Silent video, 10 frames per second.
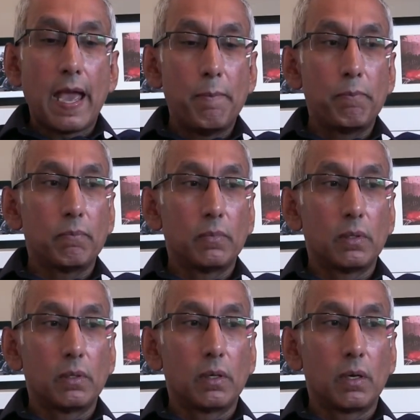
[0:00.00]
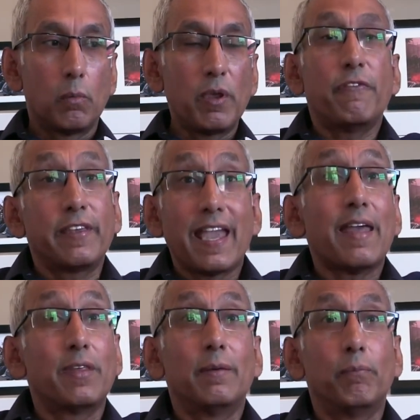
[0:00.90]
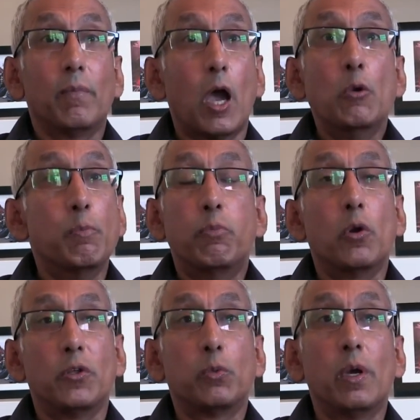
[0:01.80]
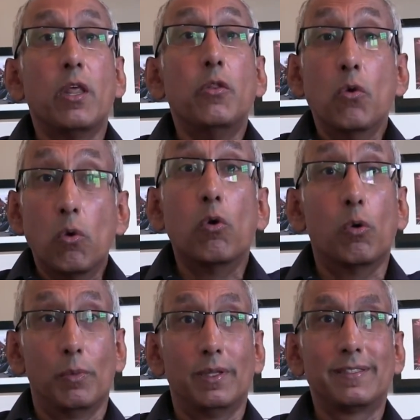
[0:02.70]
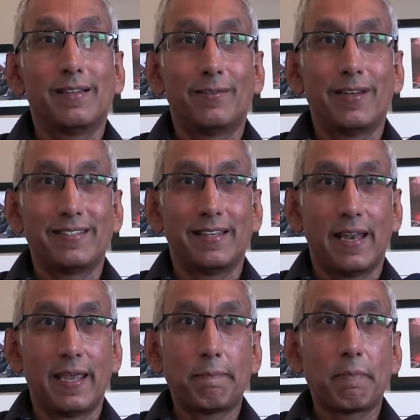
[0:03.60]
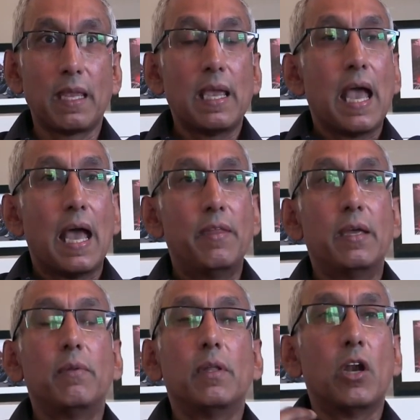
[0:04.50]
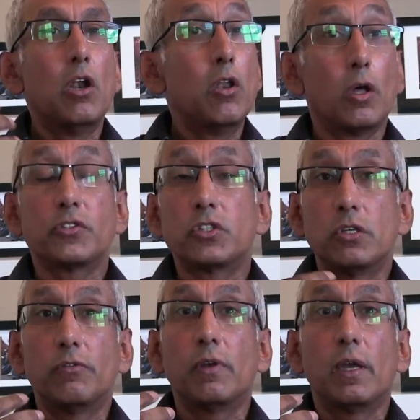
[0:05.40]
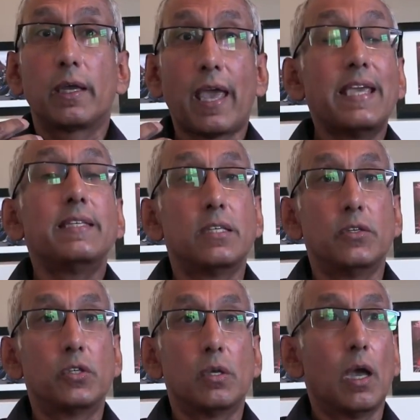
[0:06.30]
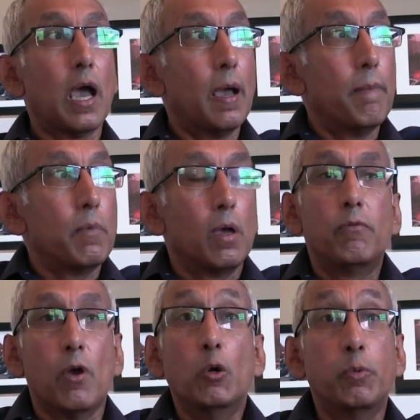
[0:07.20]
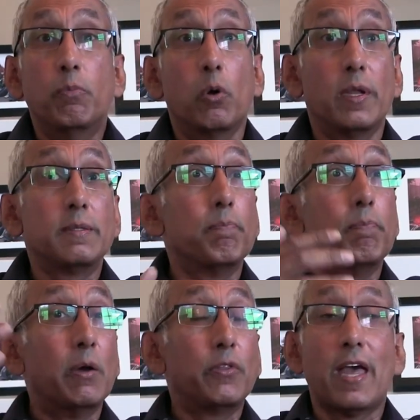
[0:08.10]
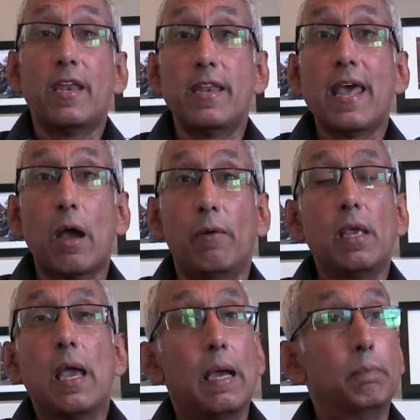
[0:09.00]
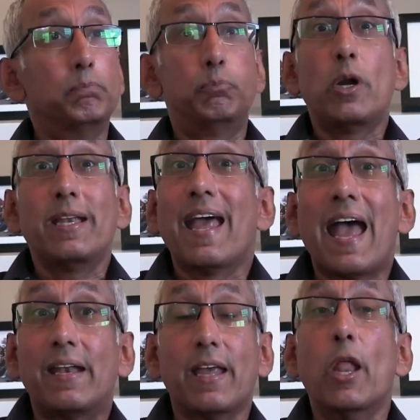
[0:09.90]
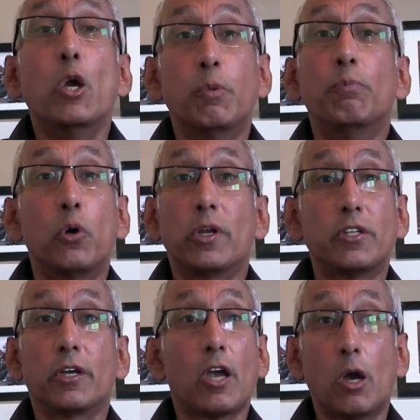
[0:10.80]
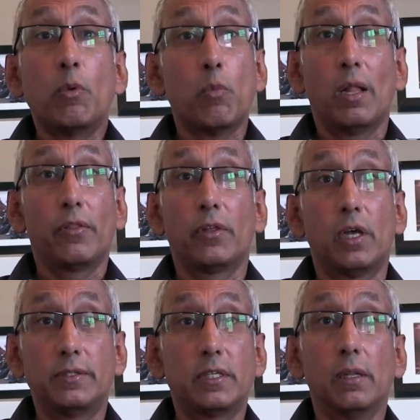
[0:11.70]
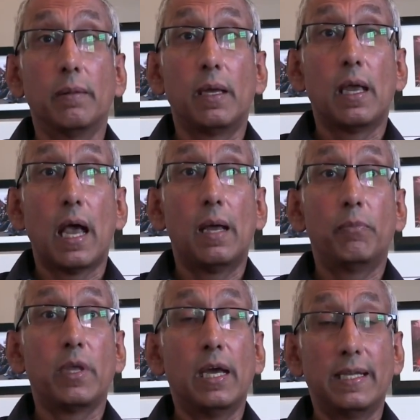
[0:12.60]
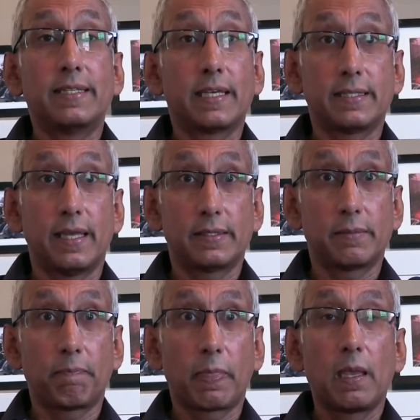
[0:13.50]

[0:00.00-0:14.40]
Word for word: Um, we forget that open borders were the norm until recently, and that there are lots of cases um, of open borders both then and now. Um, Britain had an open border to the Commonwealth until um, the early sixties.